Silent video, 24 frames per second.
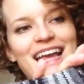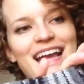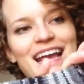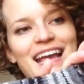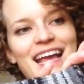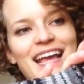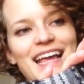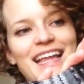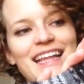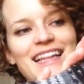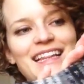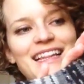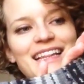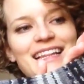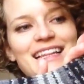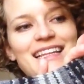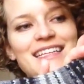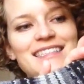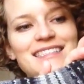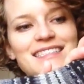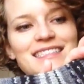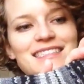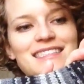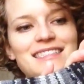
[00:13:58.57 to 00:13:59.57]
And
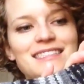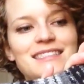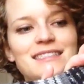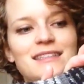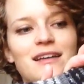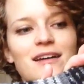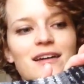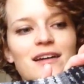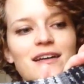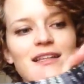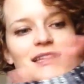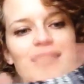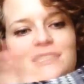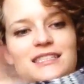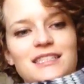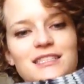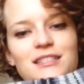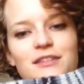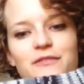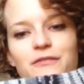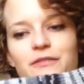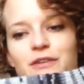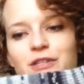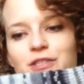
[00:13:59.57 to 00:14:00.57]
this is a sock. This is
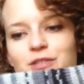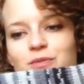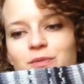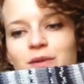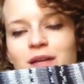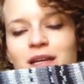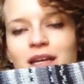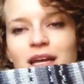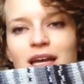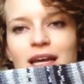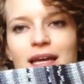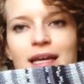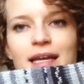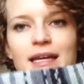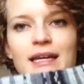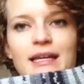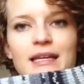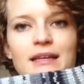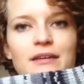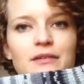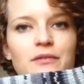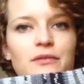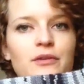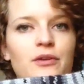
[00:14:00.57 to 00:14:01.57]
the first one. I
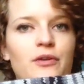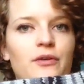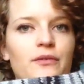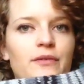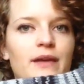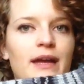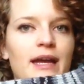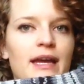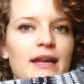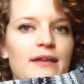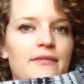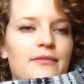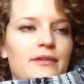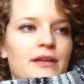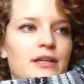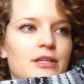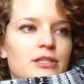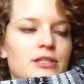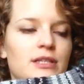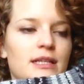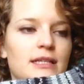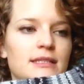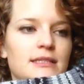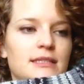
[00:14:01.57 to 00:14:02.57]
don't know if I had it
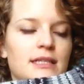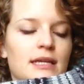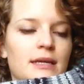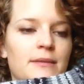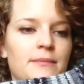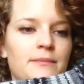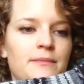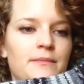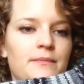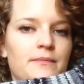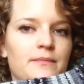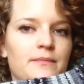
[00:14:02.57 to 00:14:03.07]
finished last time,